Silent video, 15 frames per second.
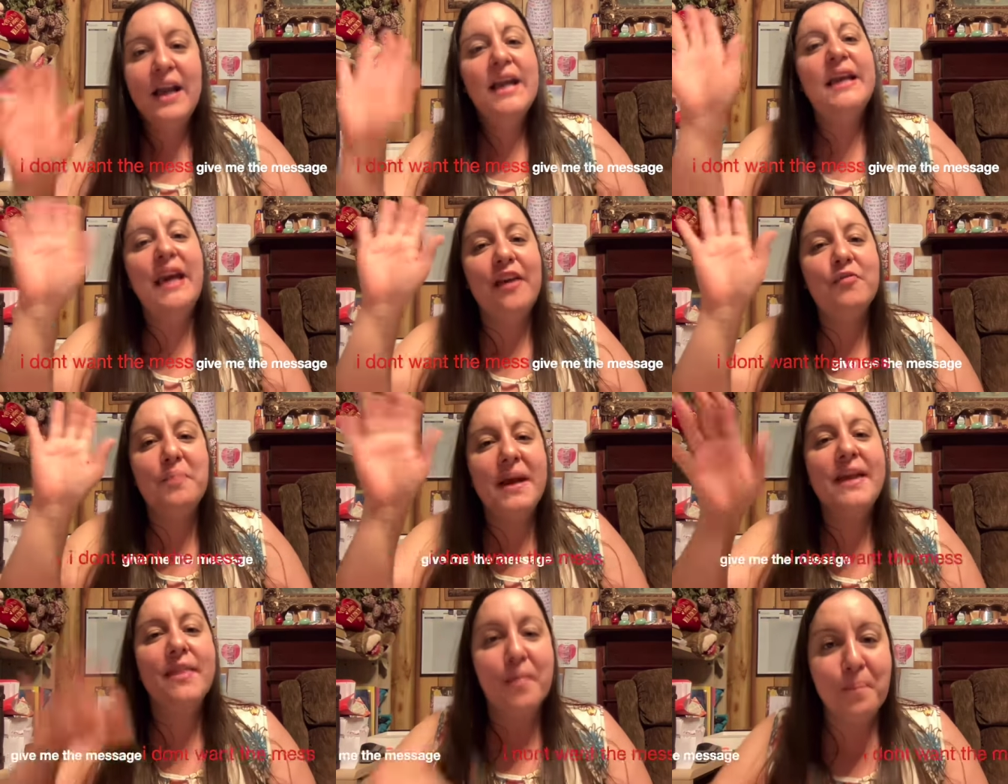Give
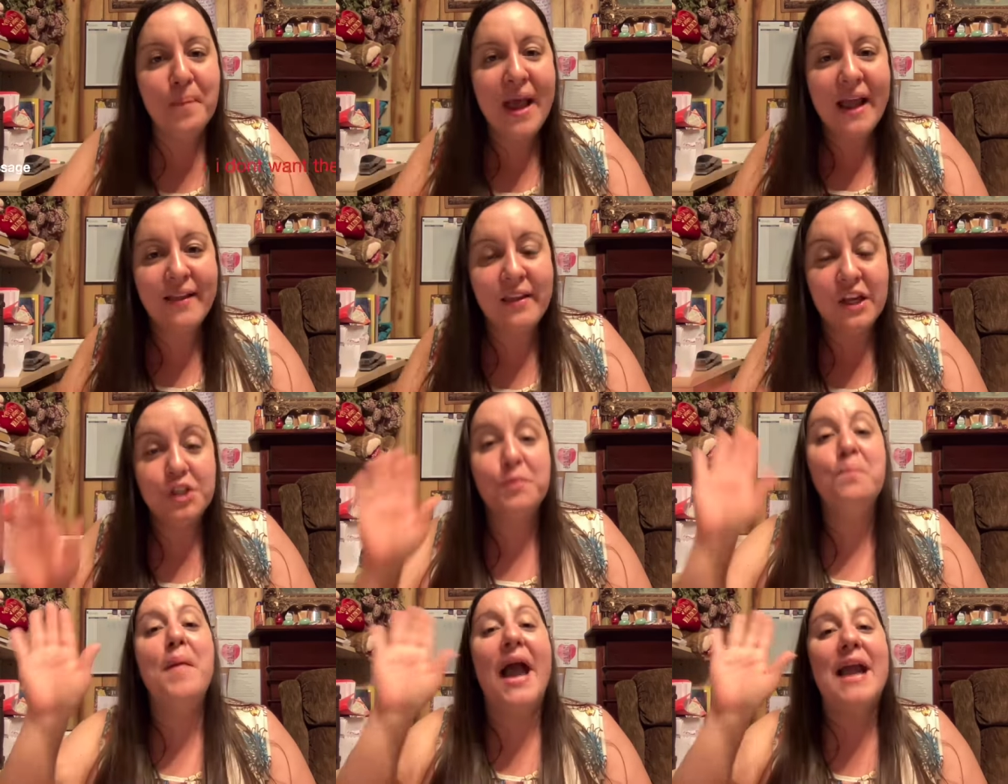me the message.
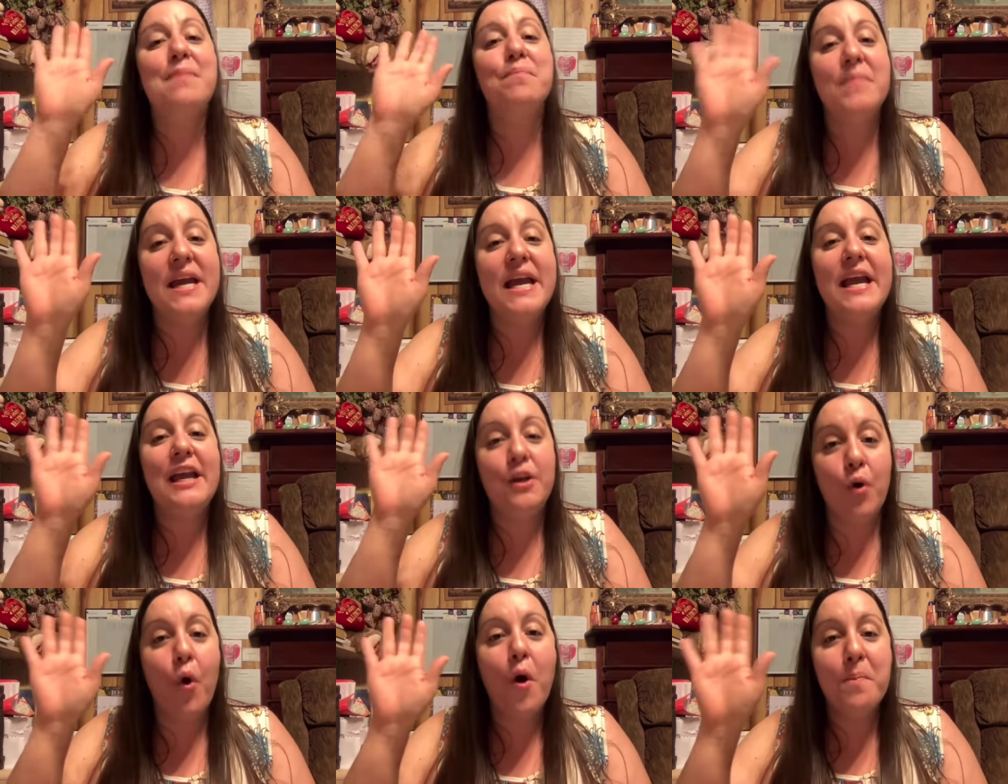Make me
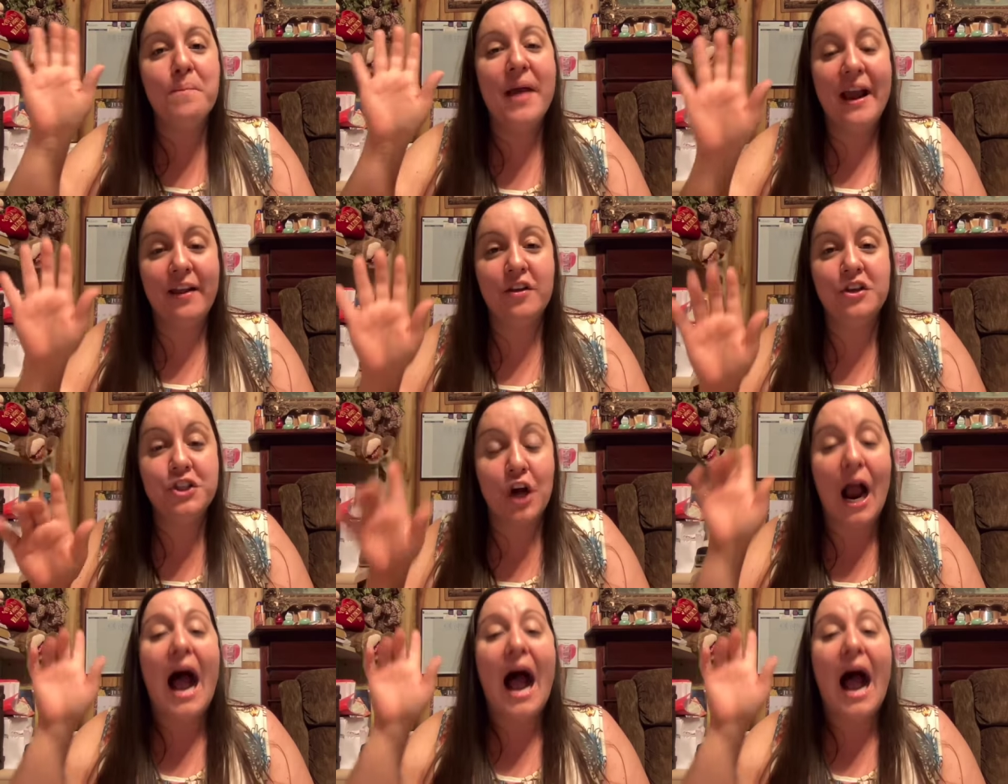your messenger.